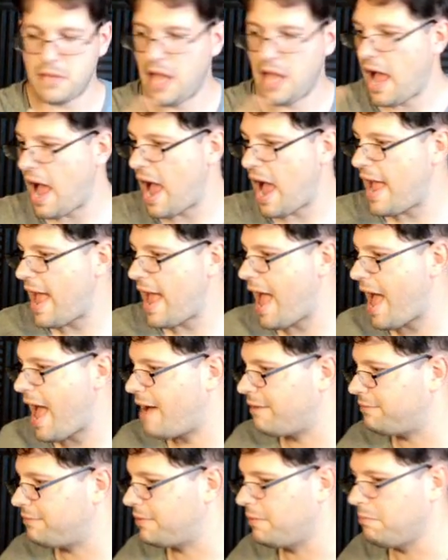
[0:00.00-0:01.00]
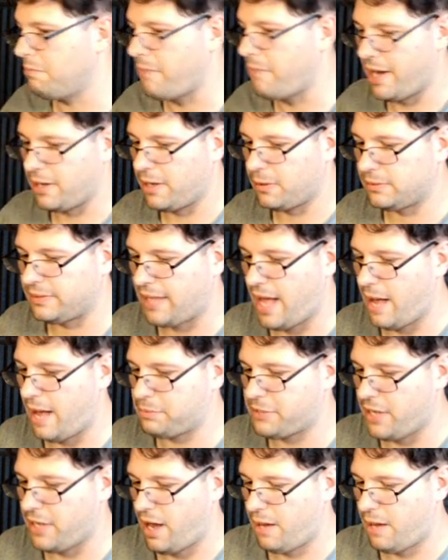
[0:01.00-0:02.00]
I have my old
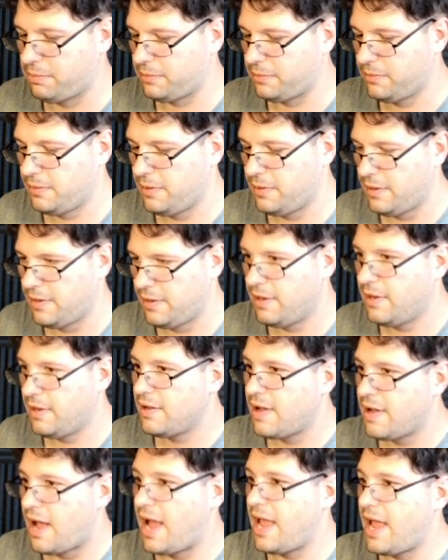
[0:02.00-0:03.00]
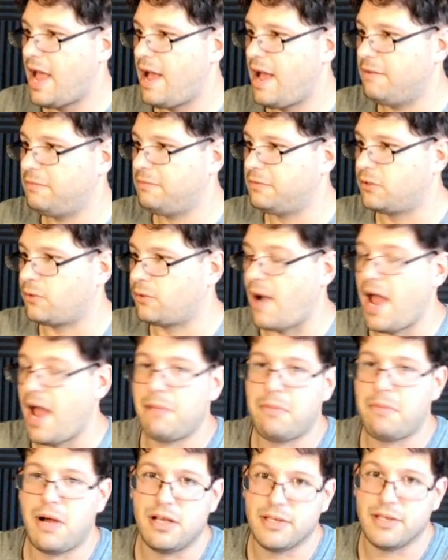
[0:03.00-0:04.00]
laptop. I have
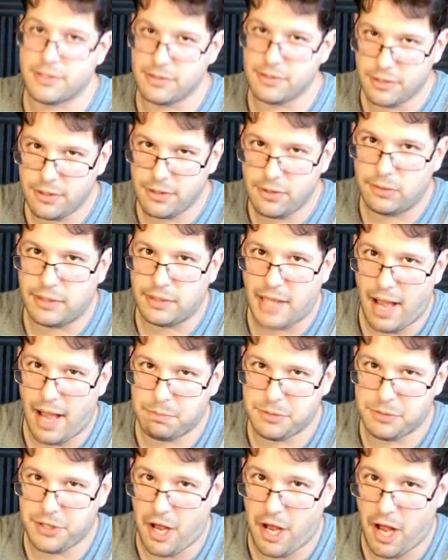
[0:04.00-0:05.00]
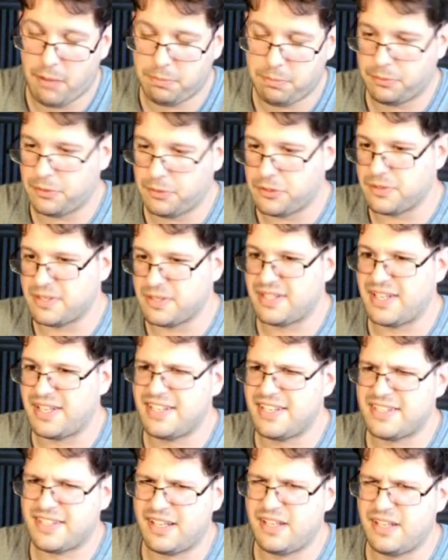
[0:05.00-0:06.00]
Grandma's new laptop, which is
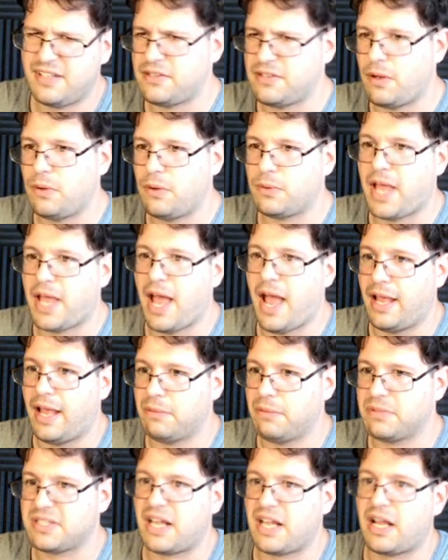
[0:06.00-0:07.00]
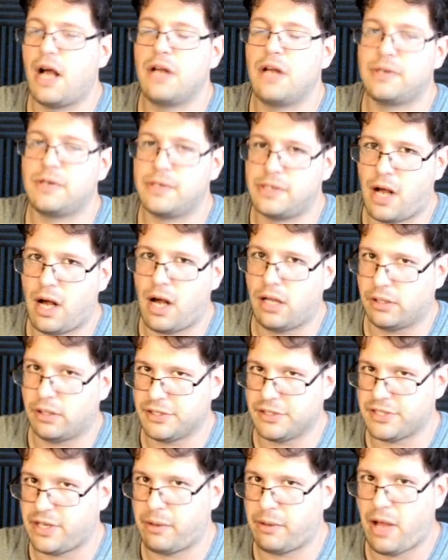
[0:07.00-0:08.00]
it's okay. It was like
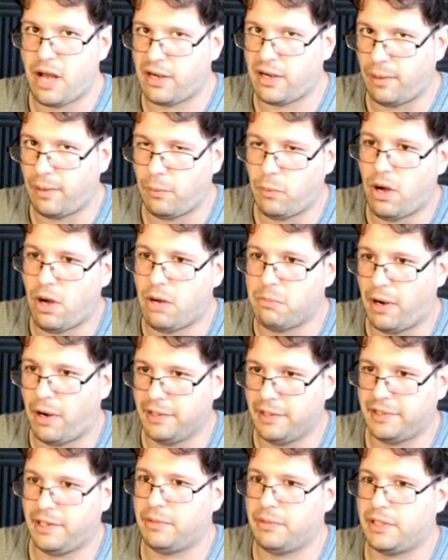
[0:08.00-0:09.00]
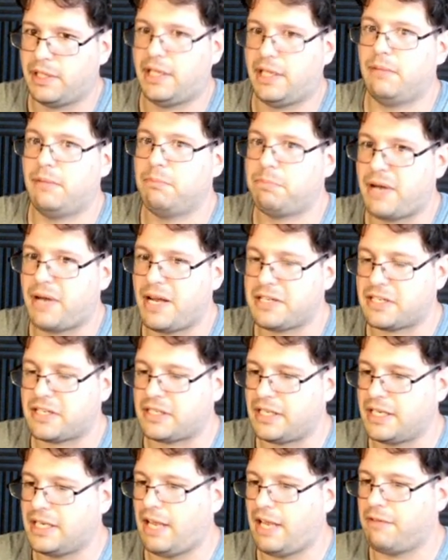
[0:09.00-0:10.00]
$100. I got it at Walmart. They were
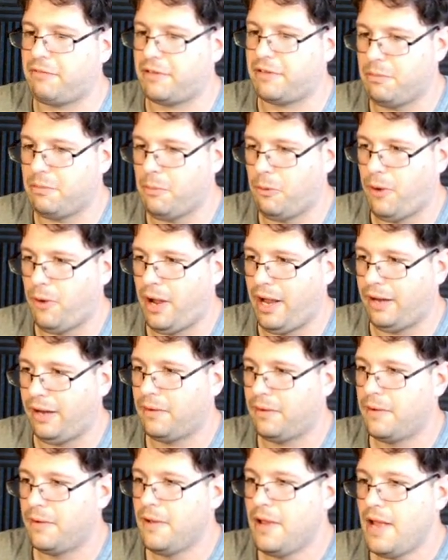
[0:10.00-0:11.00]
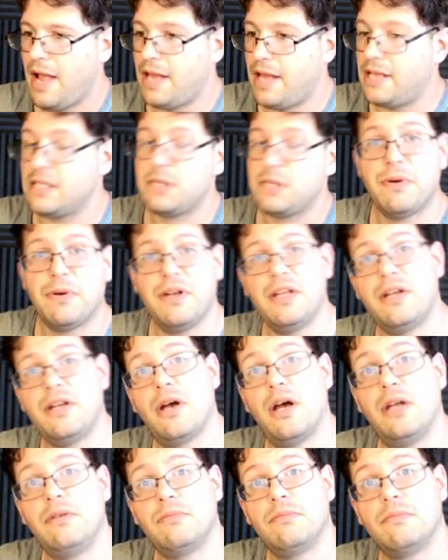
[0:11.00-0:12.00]
practically giving them away, and it's pretty
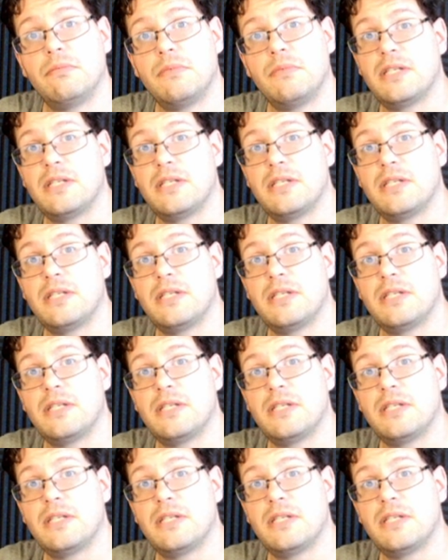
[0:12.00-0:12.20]
good.